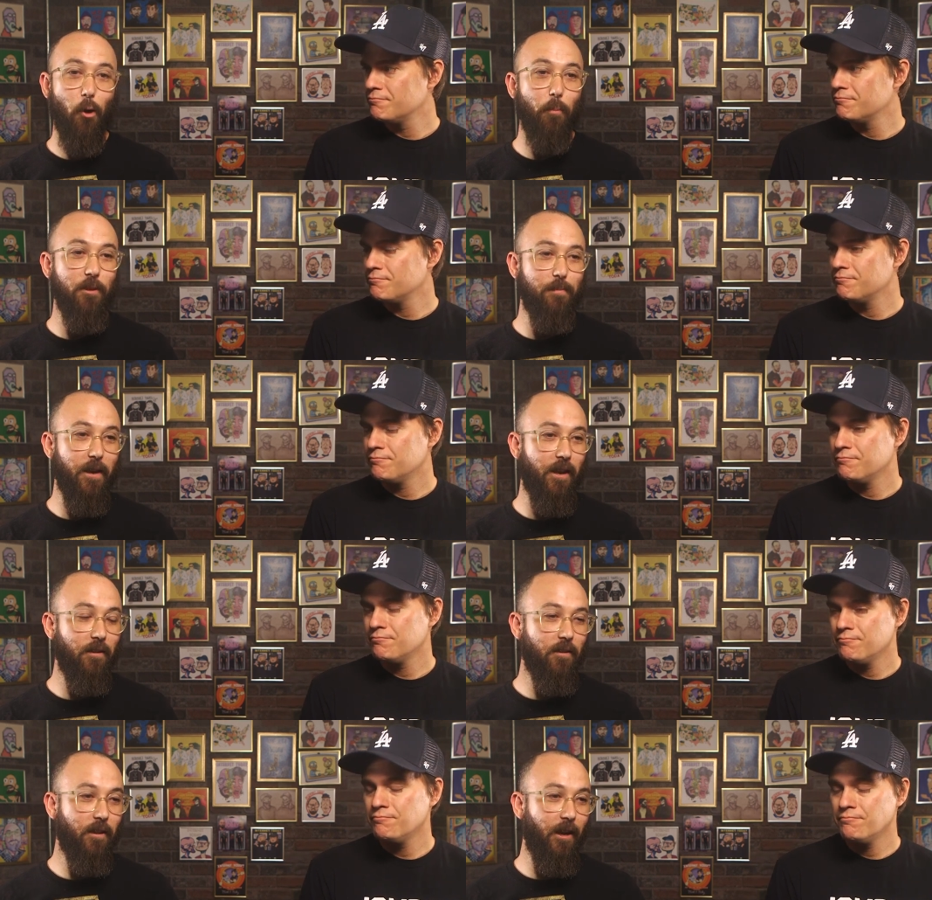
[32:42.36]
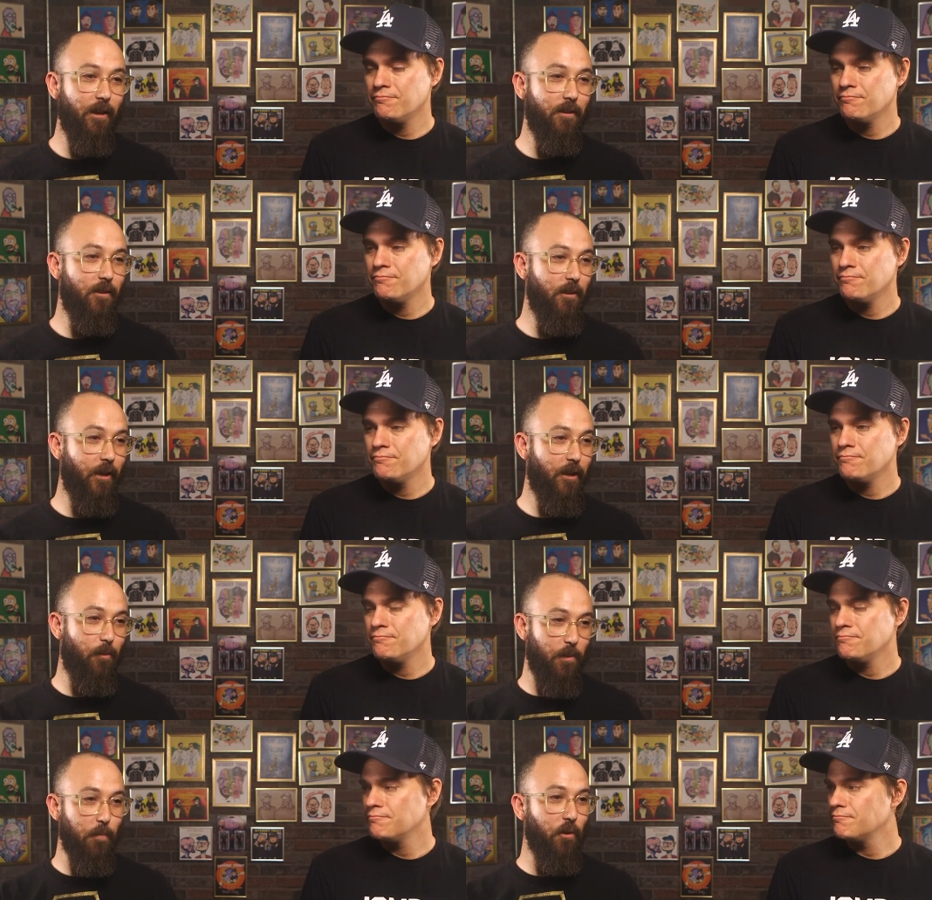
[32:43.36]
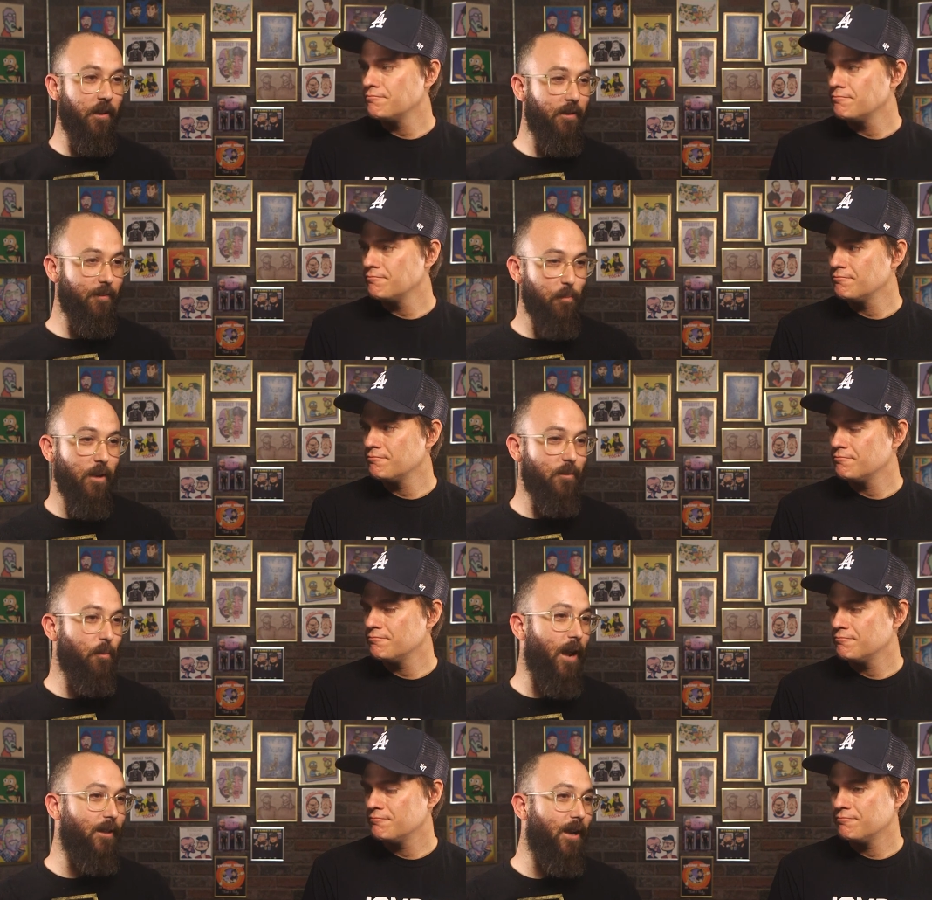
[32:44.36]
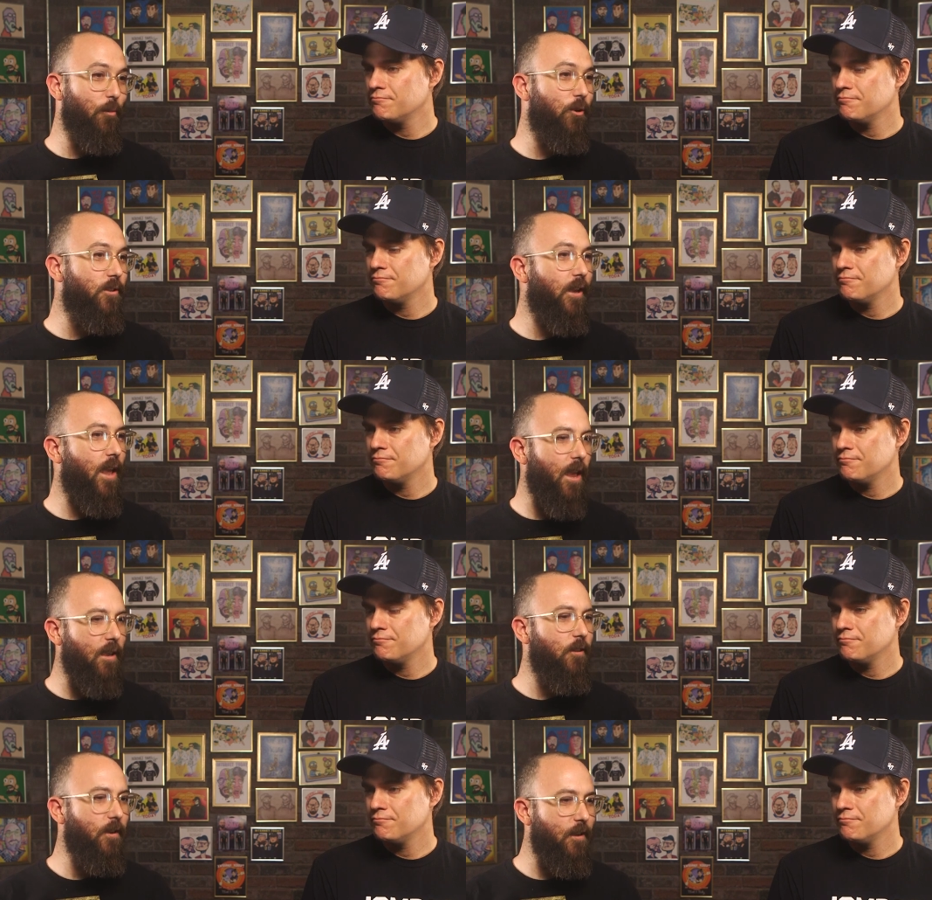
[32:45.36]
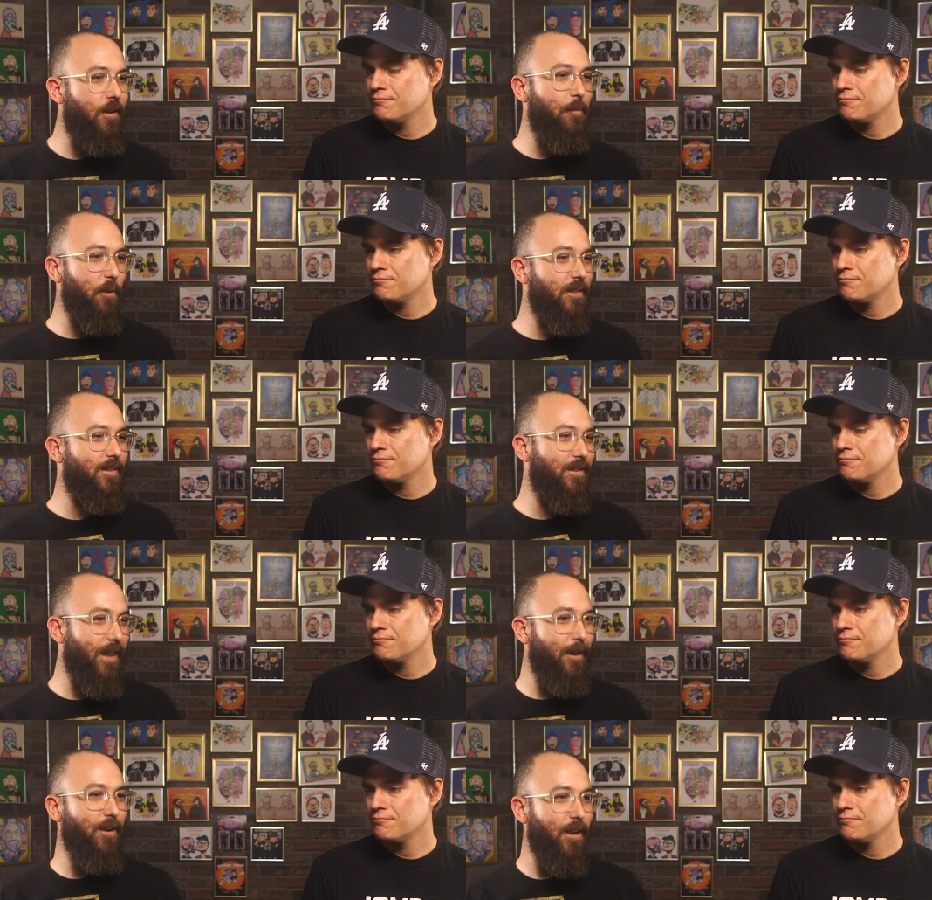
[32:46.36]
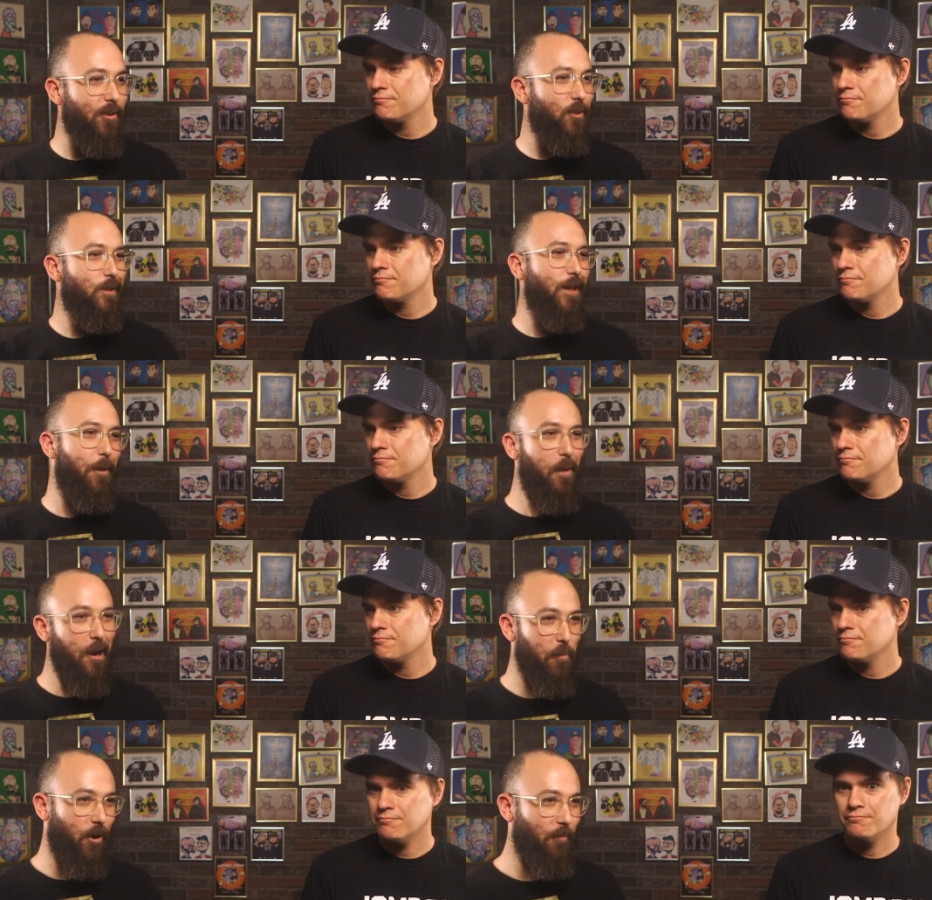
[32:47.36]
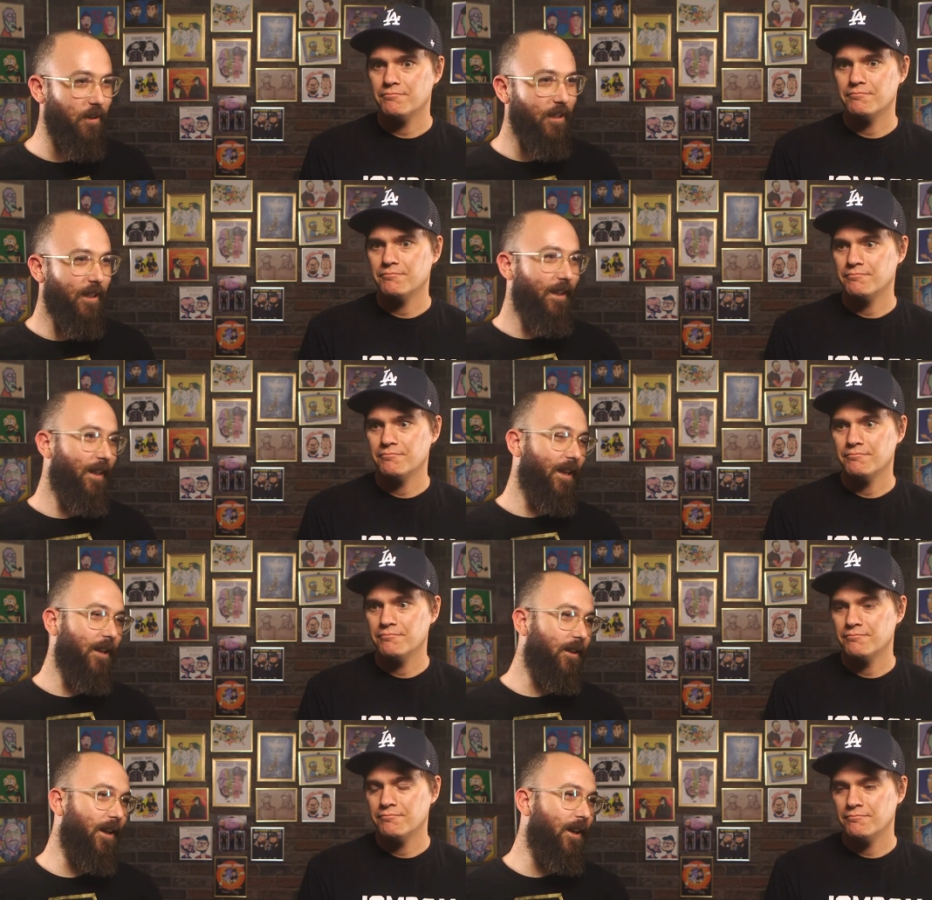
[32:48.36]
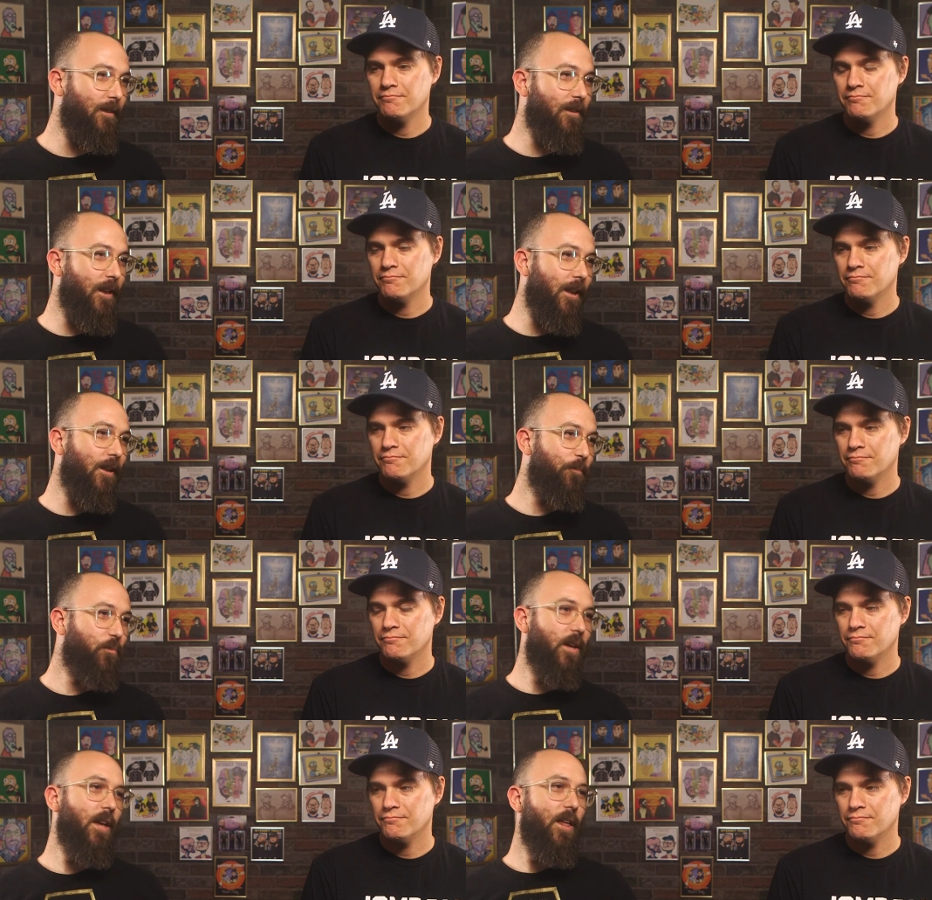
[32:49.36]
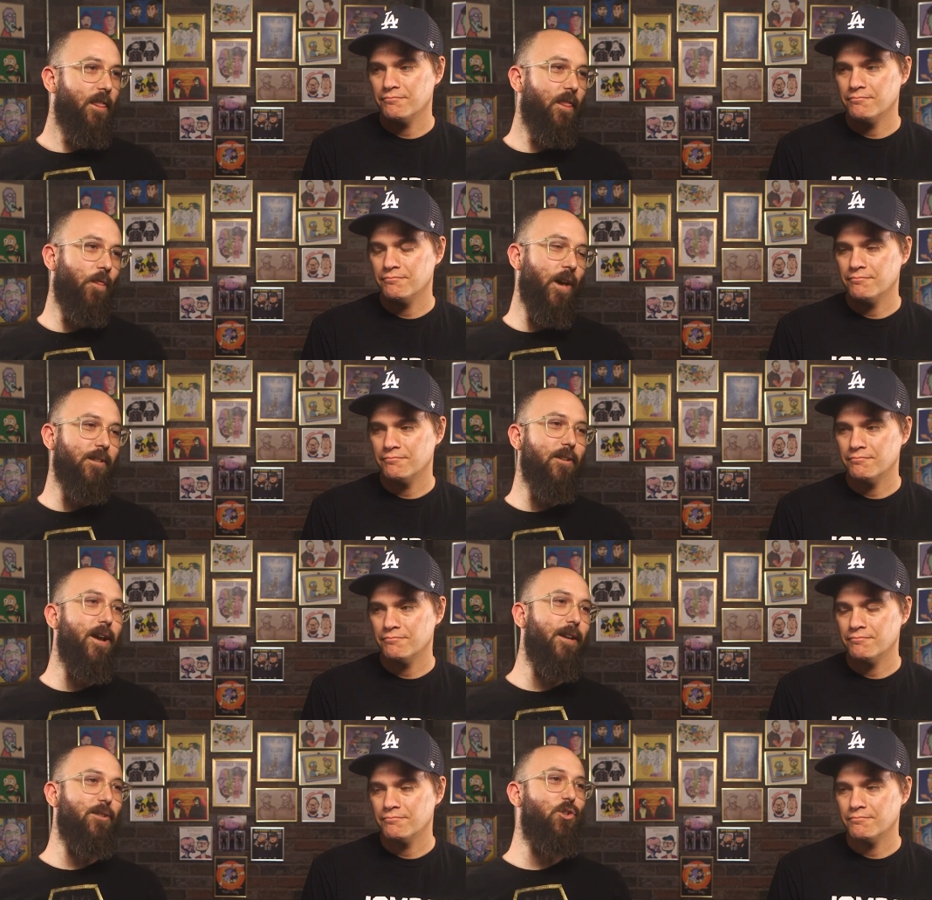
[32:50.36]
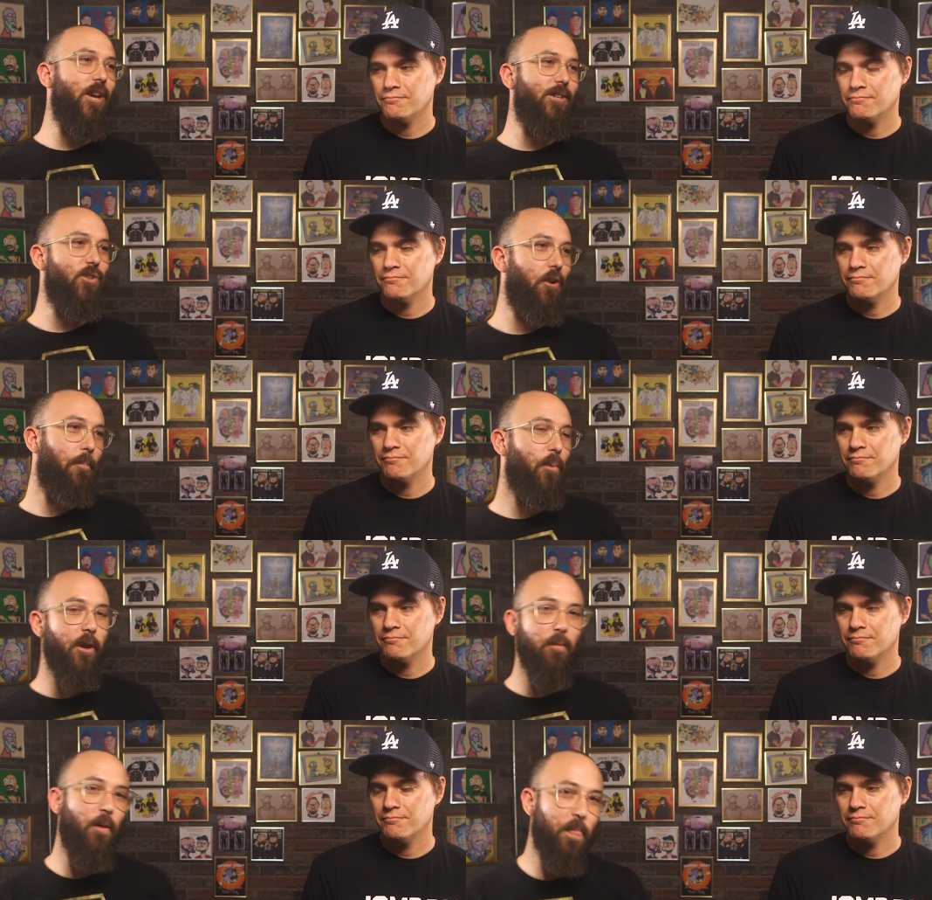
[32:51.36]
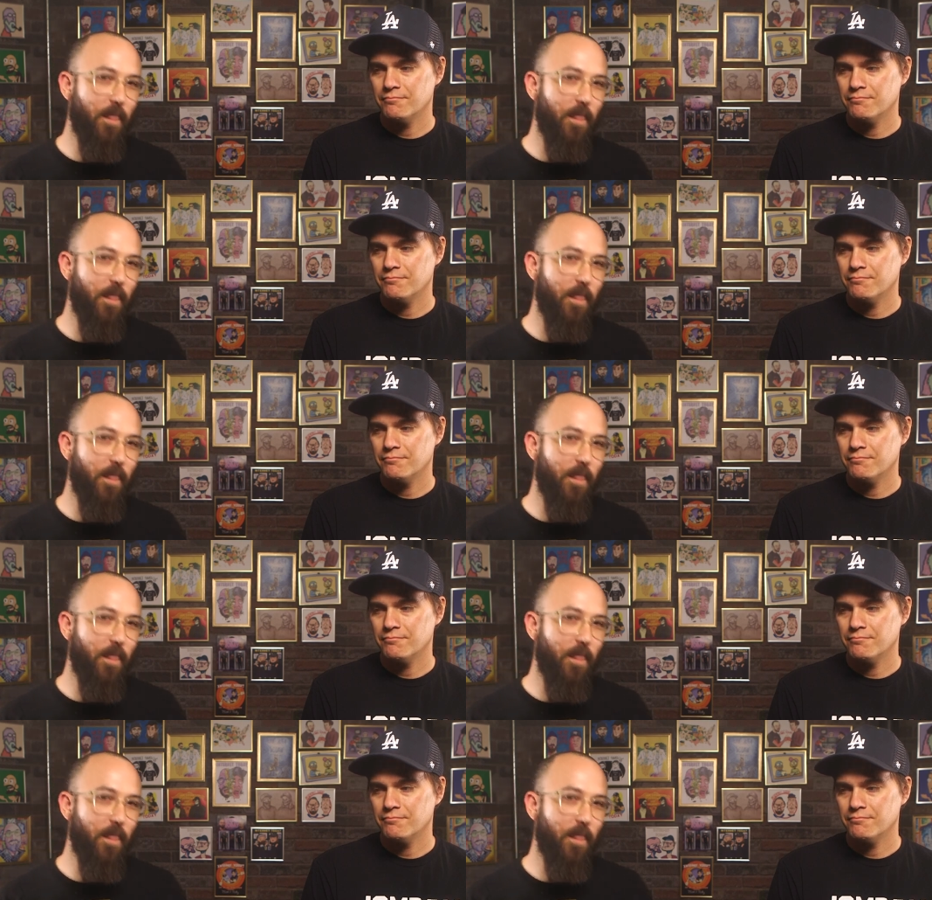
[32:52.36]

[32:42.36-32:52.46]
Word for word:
Speaker 1: a homeless man, and like the people, in, some pe some guy in the neighborhood's like, hey, you, you need a place to stay tonight, you should stay at my apartment. And like, that's a nice gesture, but